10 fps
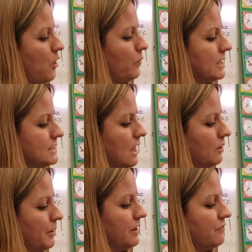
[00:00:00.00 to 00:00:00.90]
We
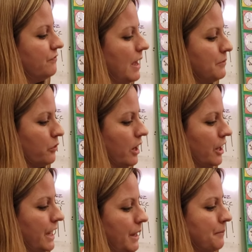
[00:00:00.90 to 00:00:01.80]
celebrate in
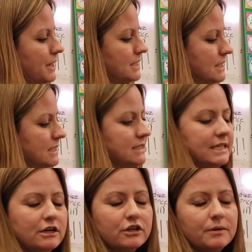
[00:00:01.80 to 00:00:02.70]
February because it is
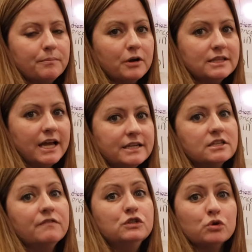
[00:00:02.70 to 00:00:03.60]
near the birthdays
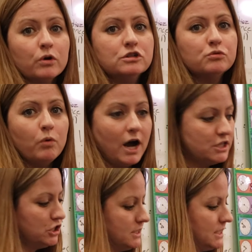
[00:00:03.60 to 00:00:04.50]
of George
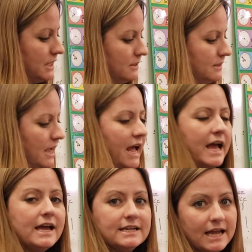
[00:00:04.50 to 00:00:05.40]
Washington
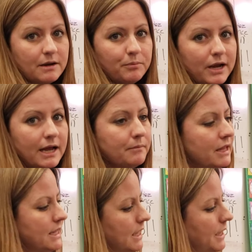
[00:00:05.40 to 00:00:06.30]
and Abraham
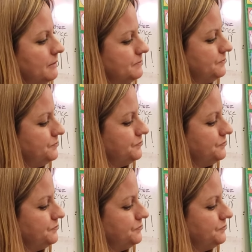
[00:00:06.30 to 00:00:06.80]
Lincoln.